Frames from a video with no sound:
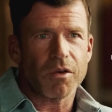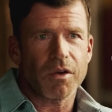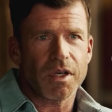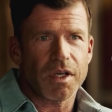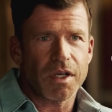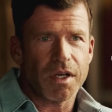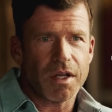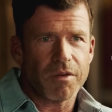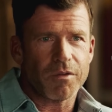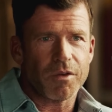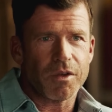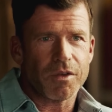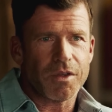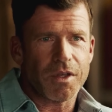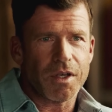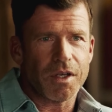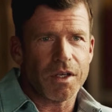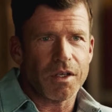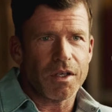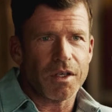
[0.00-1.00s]
have been
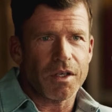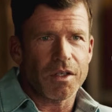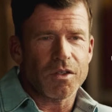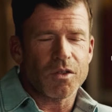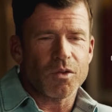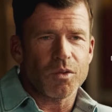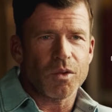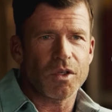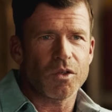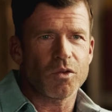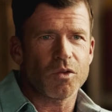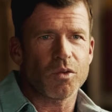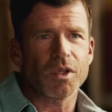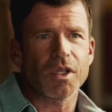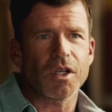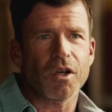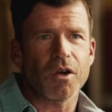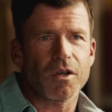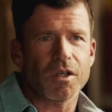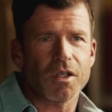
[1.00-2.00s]
swirling, but
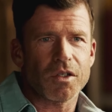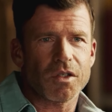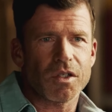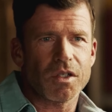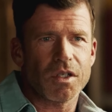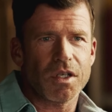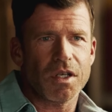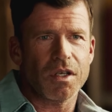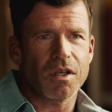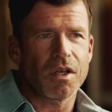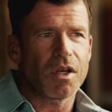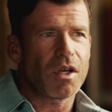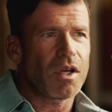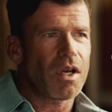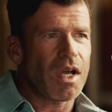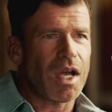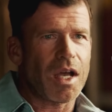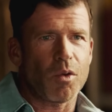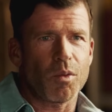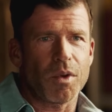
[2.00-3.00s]
Costner
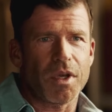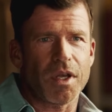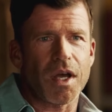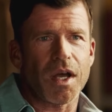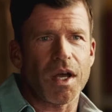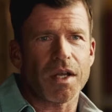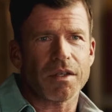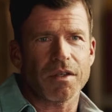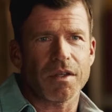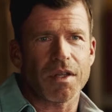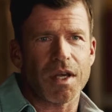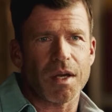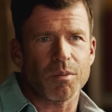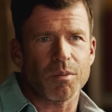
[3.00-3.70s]
himself has downplayed